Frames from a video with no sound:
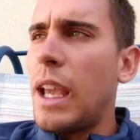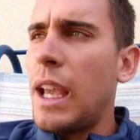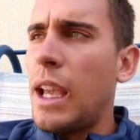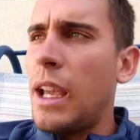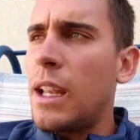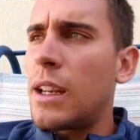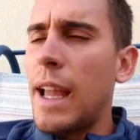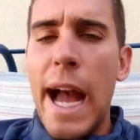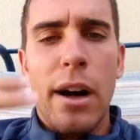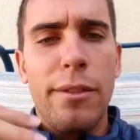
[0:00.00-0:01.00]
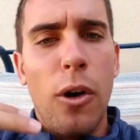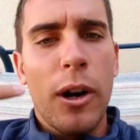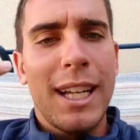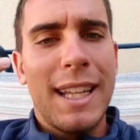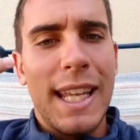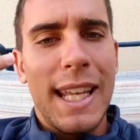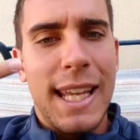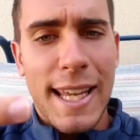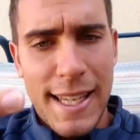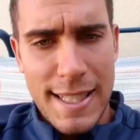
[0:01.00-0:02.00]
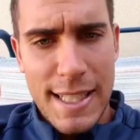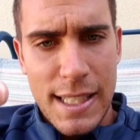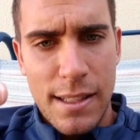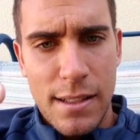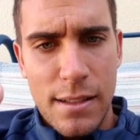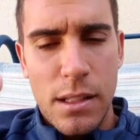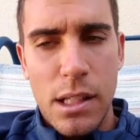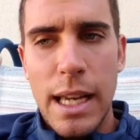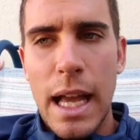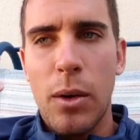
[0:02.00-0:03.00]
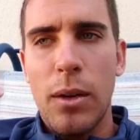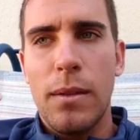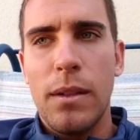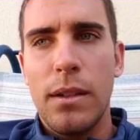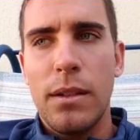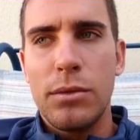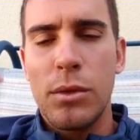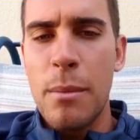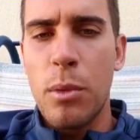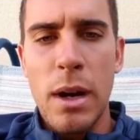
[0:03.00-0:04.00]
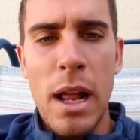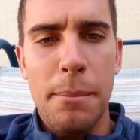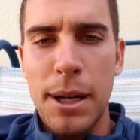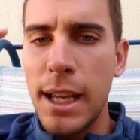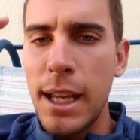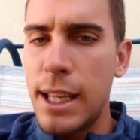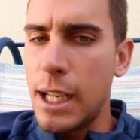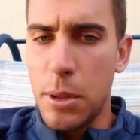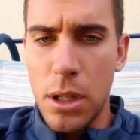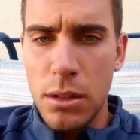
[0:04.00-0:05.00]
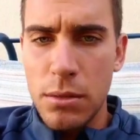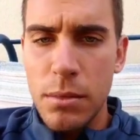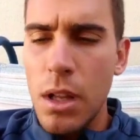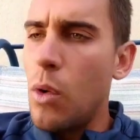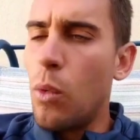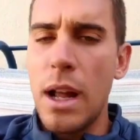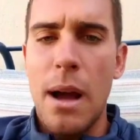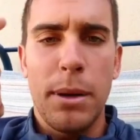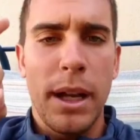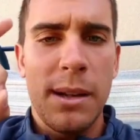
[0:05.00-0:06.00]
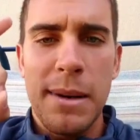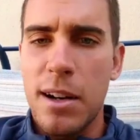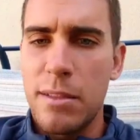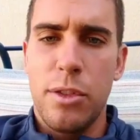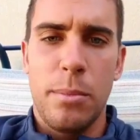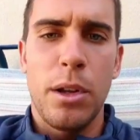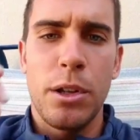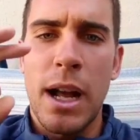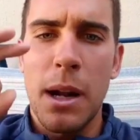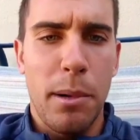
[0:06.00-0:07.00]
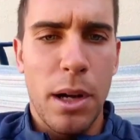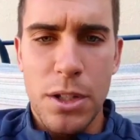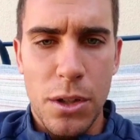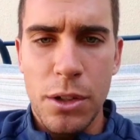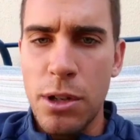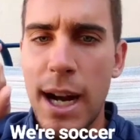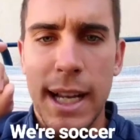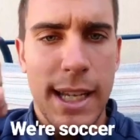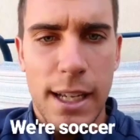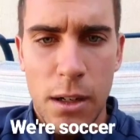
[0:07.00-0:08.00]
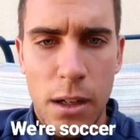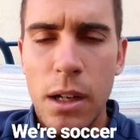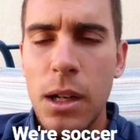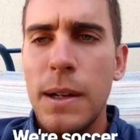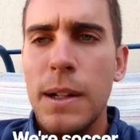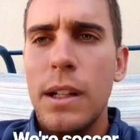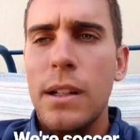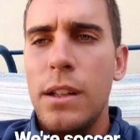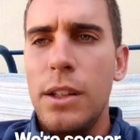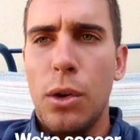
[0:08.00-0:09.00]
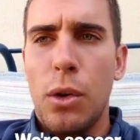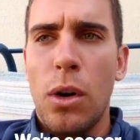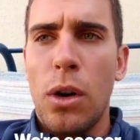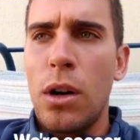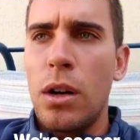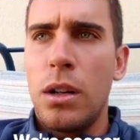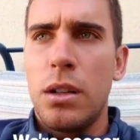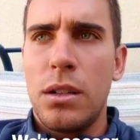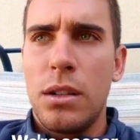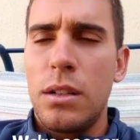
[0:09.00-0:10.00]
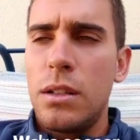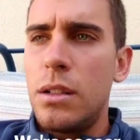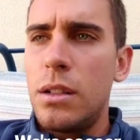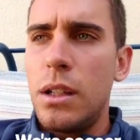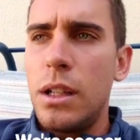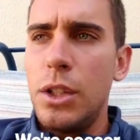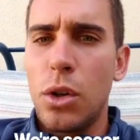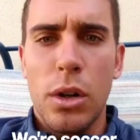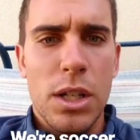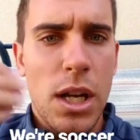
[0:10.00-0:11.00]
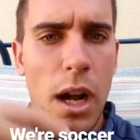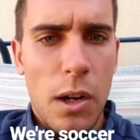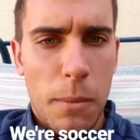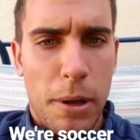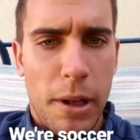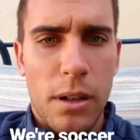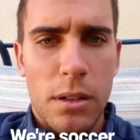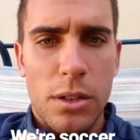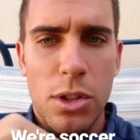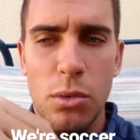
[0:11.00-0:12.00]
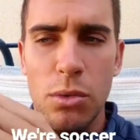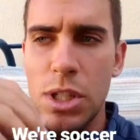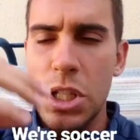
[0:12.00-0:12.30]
and how far can they kick it? Now, remember, we're not playing kickball. We're not playing American football. You're not a punter. You're not a kicker. You're a soccer player. So